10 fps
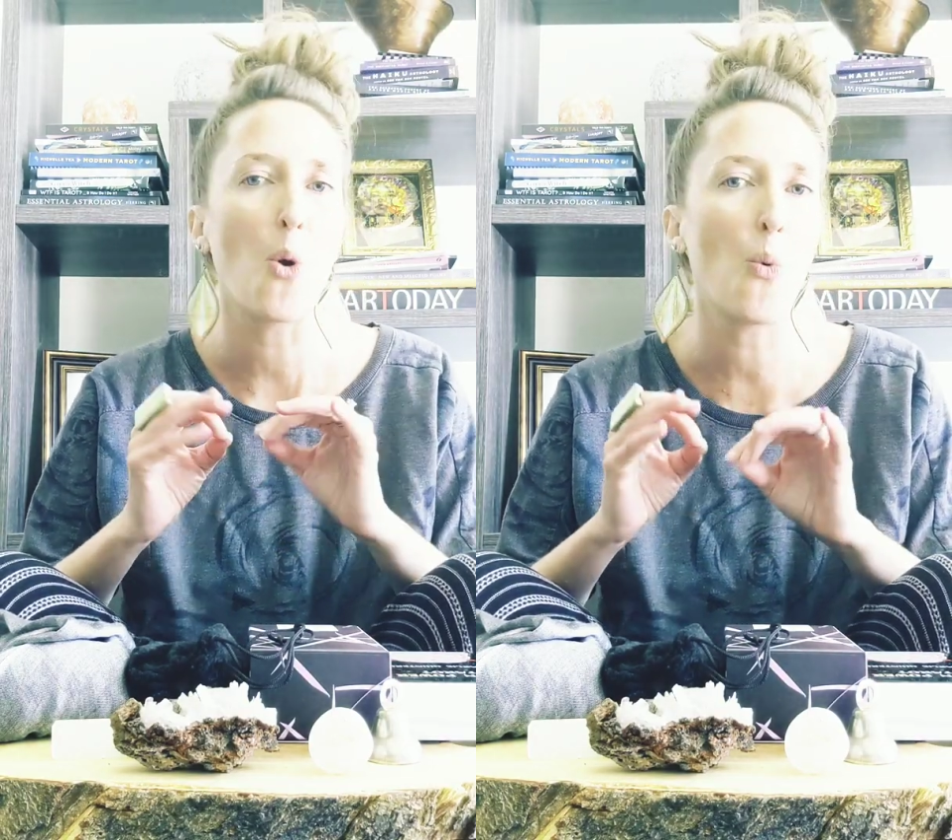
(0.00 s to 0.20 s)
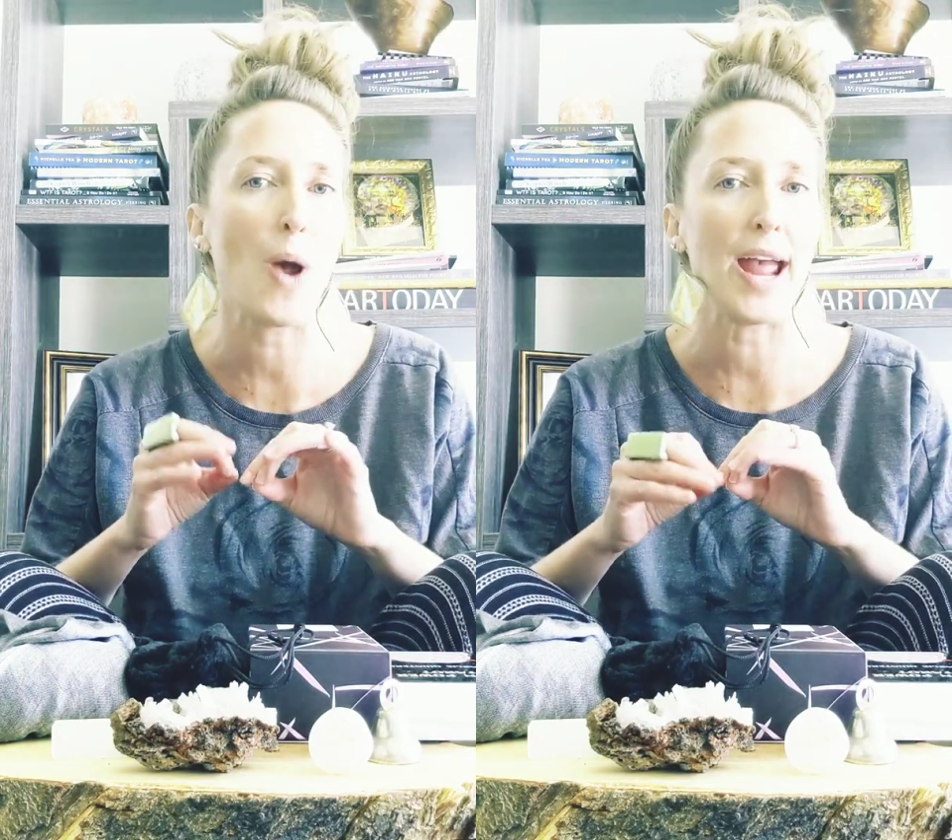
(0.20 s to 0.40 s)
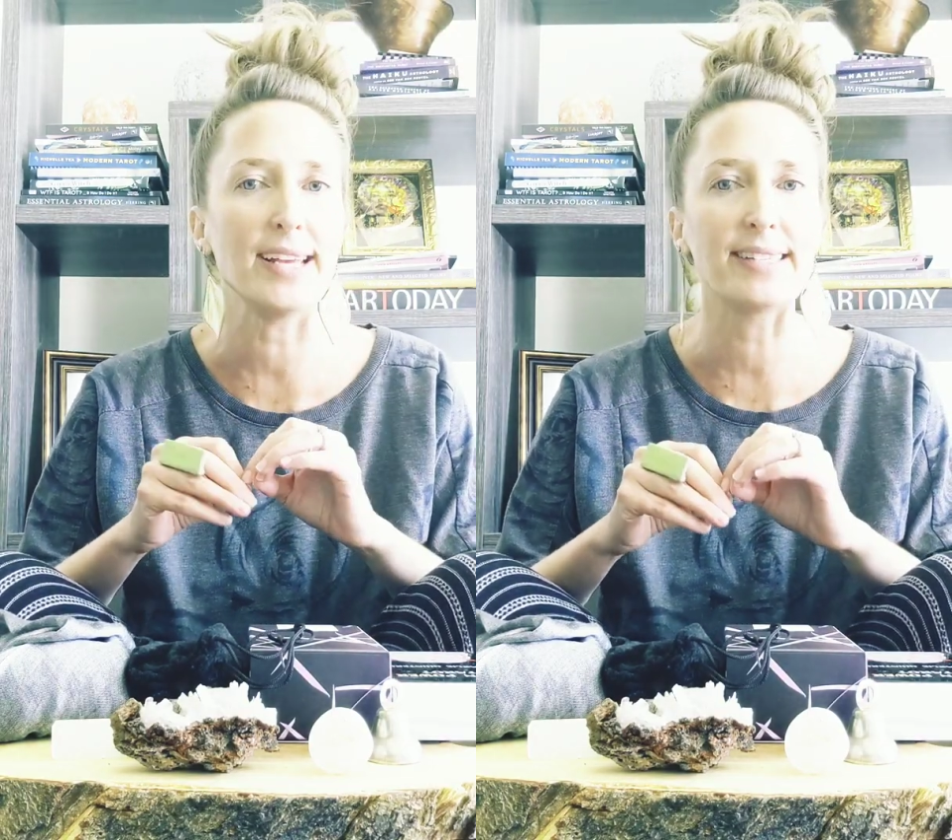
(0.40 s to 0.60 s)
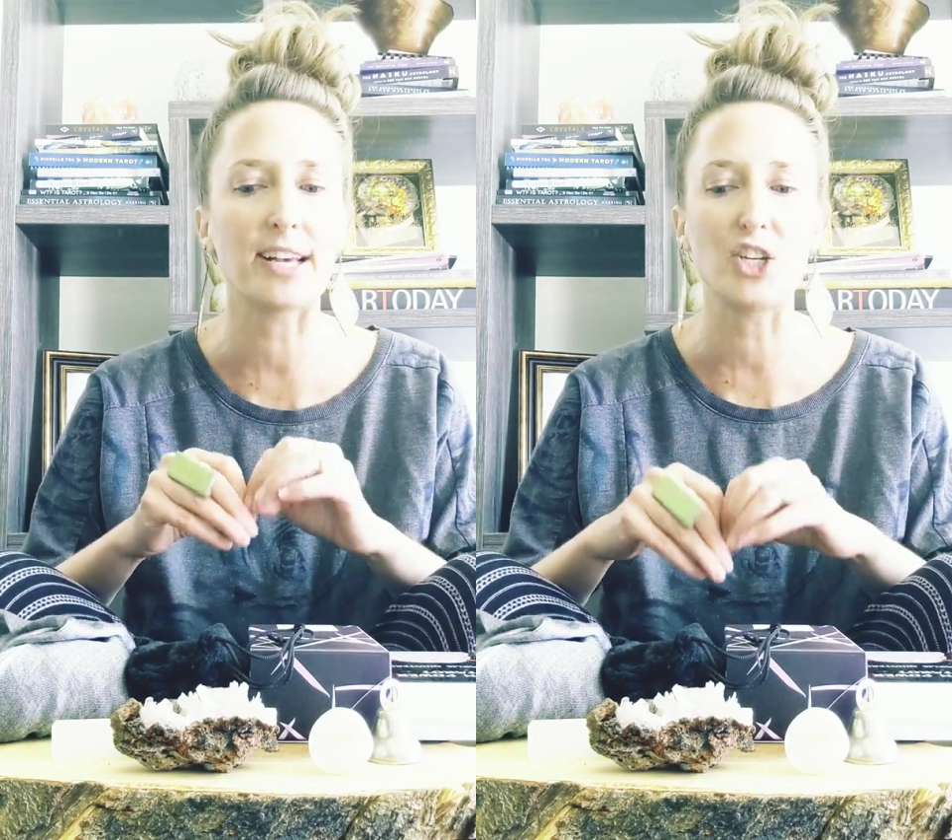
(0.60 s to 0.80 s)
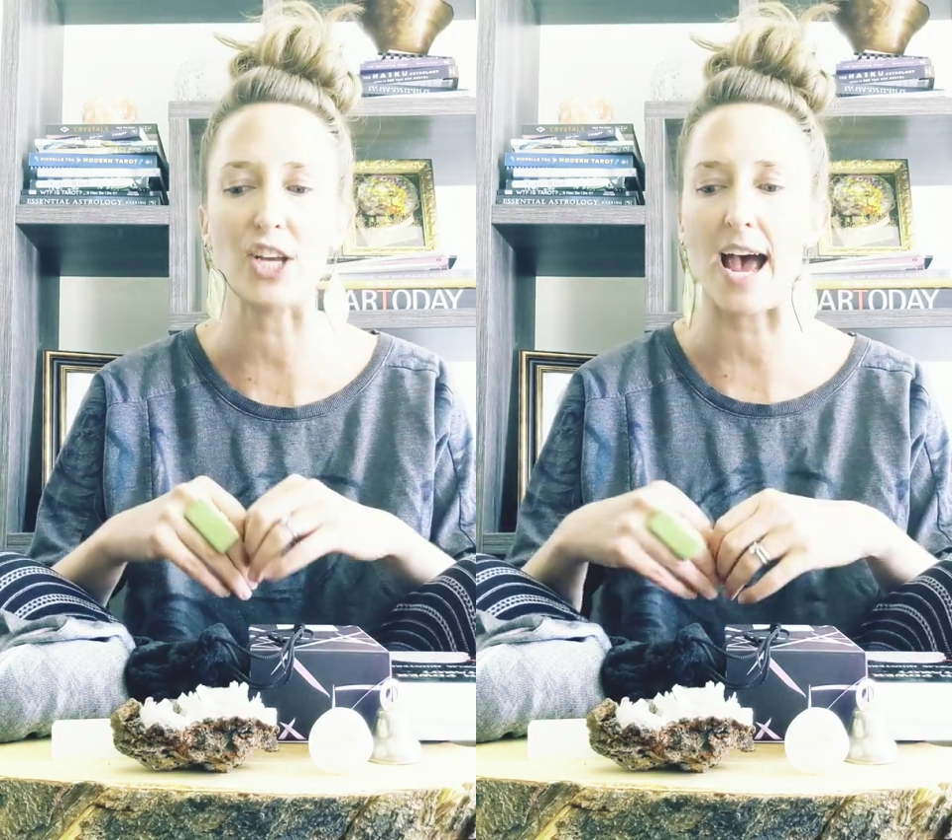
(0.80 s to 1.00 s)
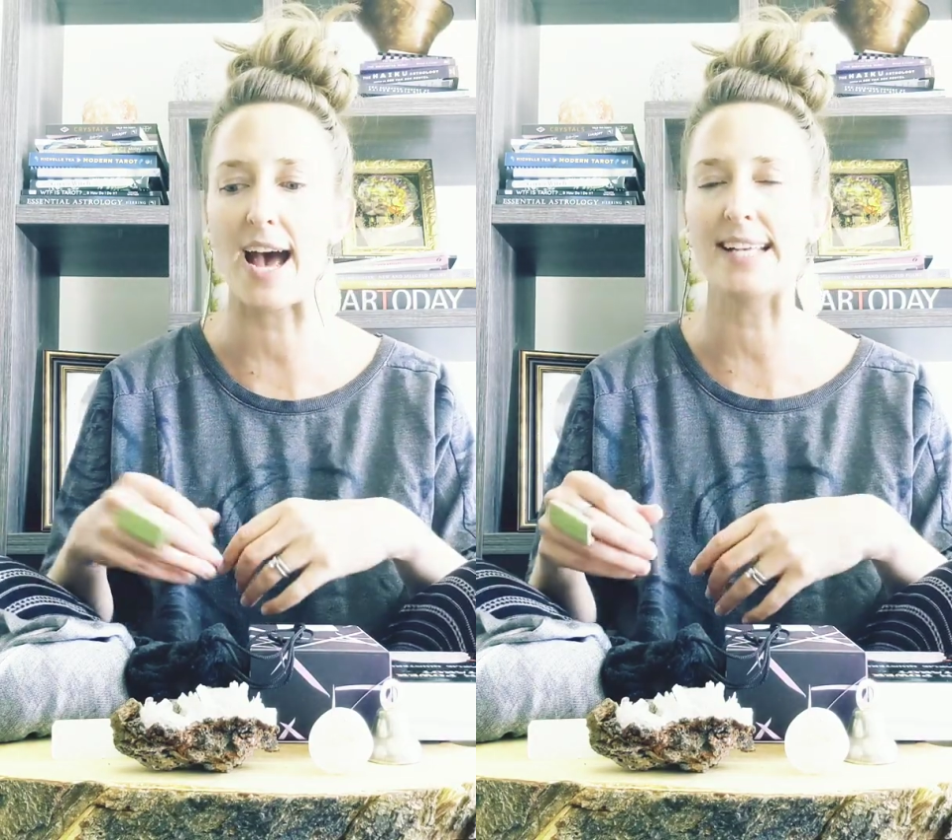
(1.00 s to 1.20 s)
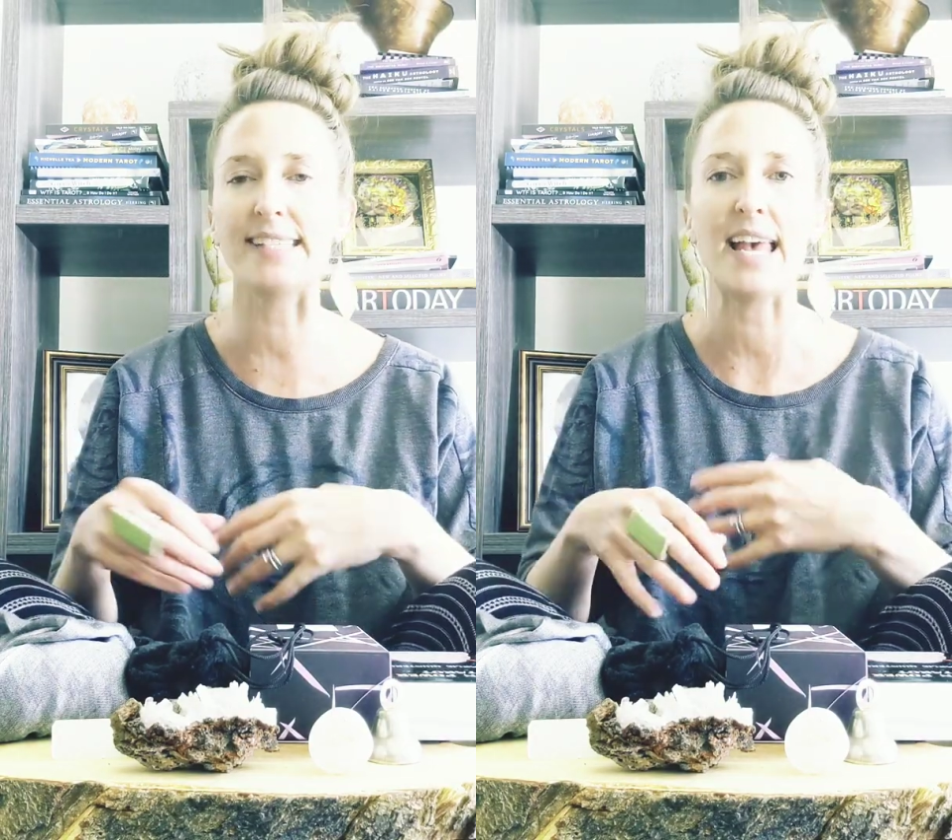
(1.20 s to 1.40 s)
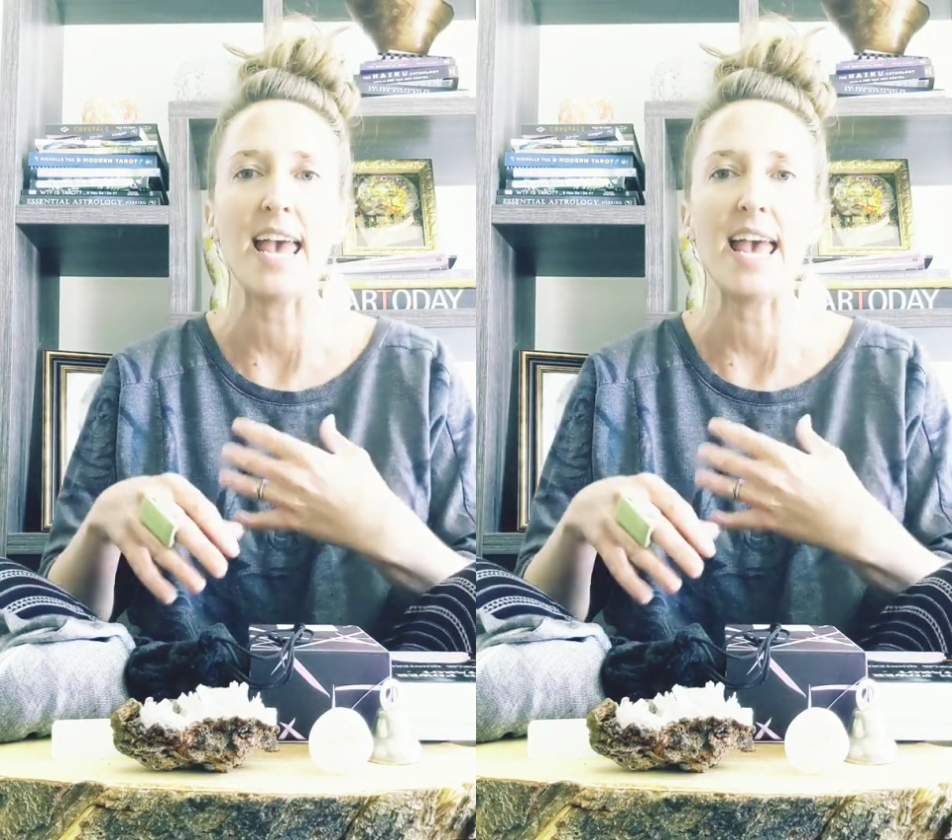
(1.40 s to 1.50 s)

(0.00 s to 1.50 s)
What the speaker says: way, such as